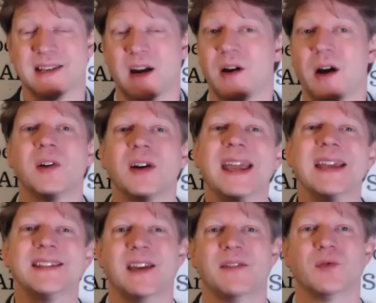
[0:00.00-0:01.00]
Now, I'm not here
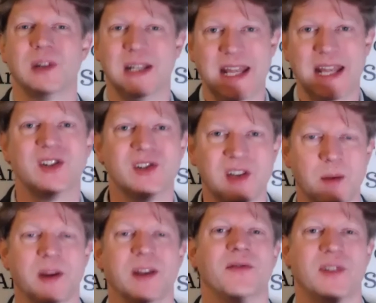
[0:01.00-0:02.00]
to give relationship
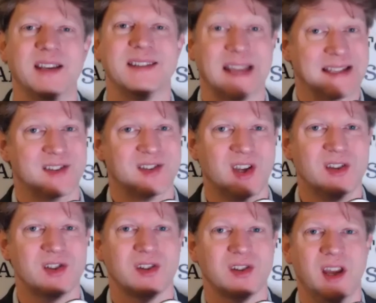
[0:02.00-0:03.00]
advice as
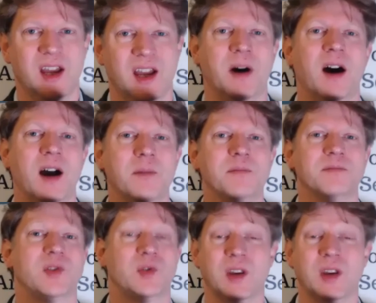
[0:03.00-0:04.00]
such. I am
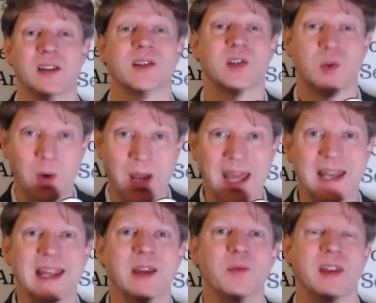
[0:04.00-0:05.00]
talking
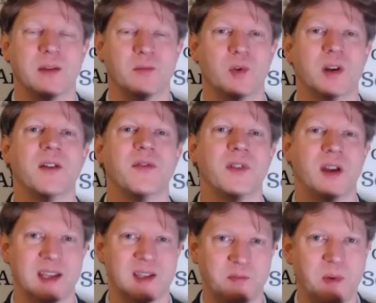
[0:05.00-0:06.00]
squarely within what I've
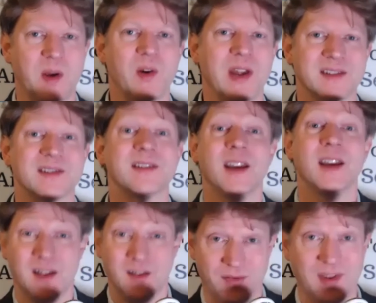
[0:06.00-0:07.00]
experienced
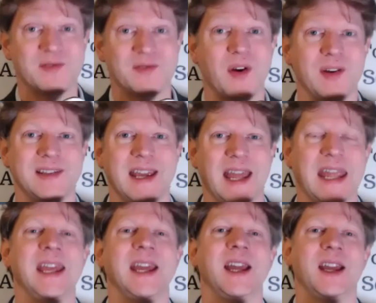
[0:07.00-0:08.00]
this very
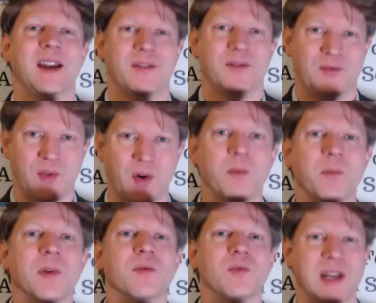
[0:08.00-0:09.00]
day
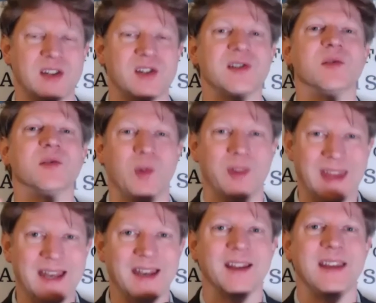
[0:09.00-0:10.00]
from relationships
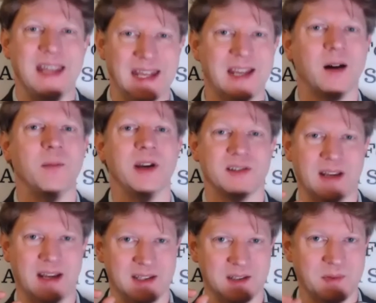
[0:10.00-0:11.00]
within the e-commerce
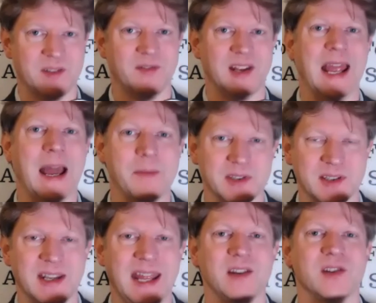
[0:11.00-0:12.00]
and specifically
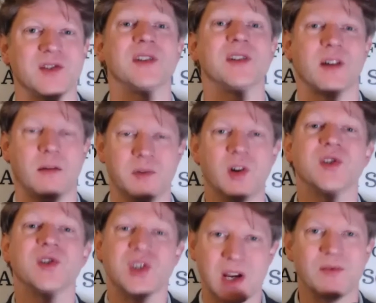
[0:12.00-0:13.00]
Amazon industry. So I'm
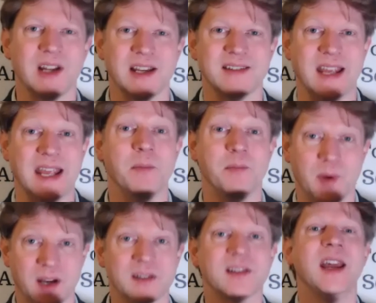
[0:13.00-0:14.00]
not generalizing here,
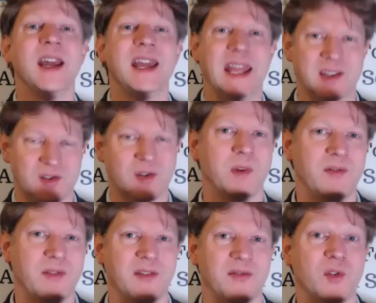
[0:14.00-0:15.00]
but it struck me
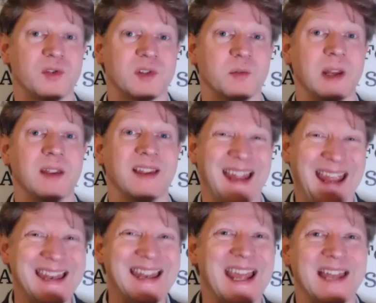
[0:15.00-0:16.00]
very forcibly that
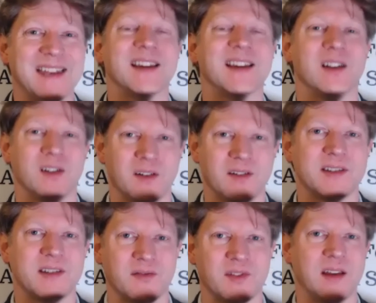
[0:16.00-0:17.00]
in the end, a lot of this
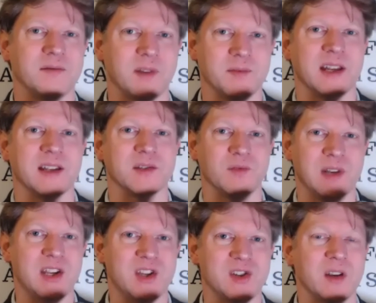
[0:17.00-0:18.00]
stuff comes down to
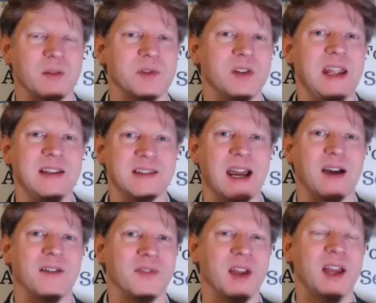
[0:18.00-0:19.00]
relationships. You need to
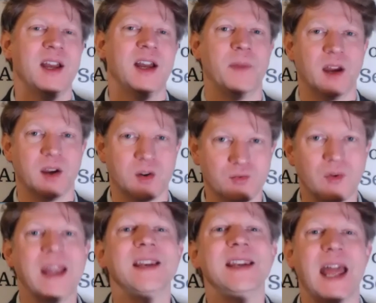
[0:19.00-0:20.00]
have a
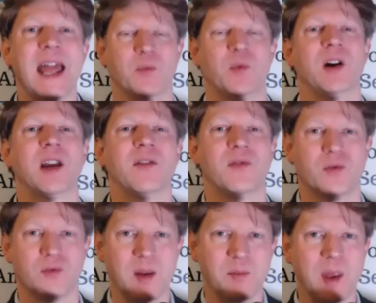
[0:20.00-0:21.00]
great network of
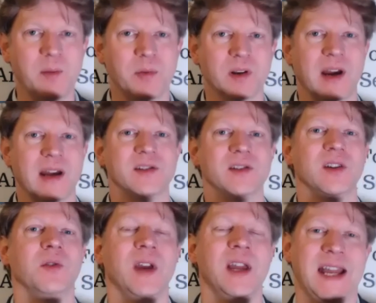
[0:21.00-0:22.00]
great people around
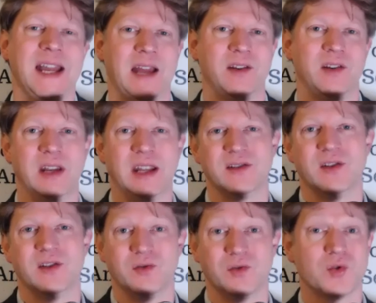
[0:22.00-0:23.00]
you, and you need
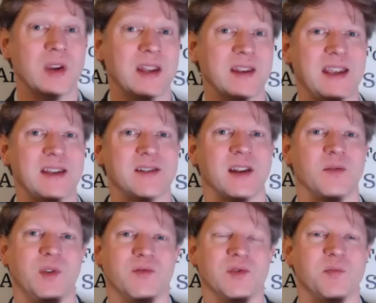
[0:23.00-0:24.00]
to treat each other
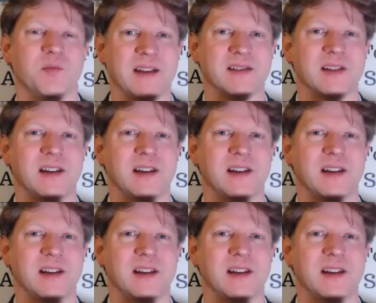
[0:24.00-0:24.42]
with respect.